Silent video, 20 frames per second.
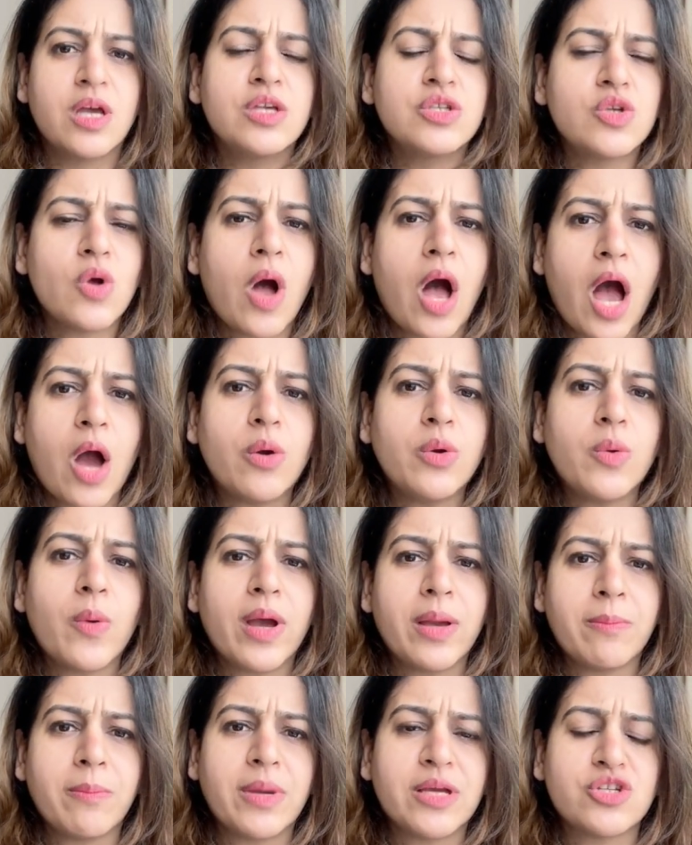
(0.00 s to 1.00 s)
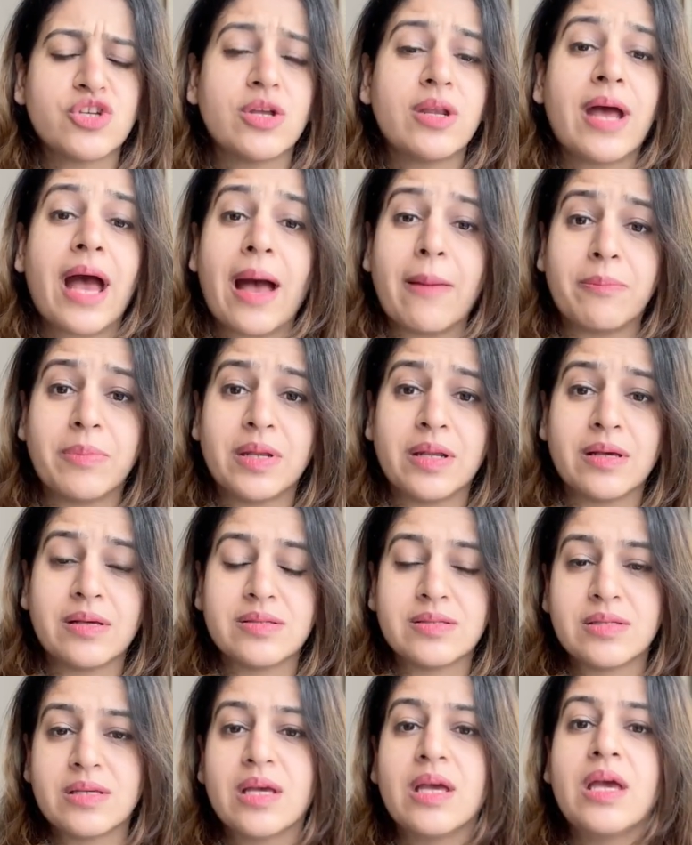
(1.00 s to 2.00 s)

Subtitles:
So, how do I measure happiness?